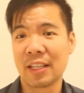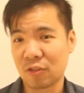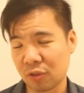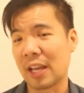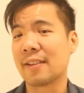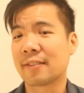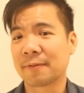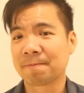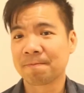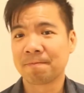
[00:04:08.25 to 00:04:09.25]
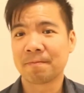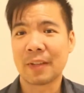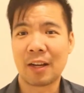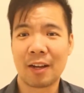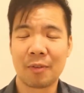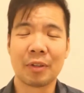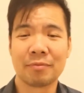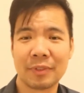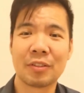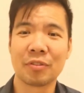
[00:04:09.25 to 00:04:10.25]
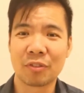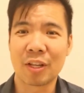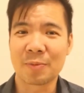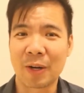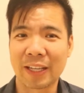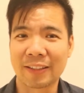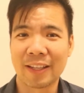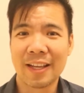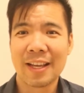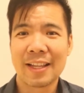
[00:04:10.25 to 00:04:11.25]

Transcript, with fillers: in today's, uh, well, today's market.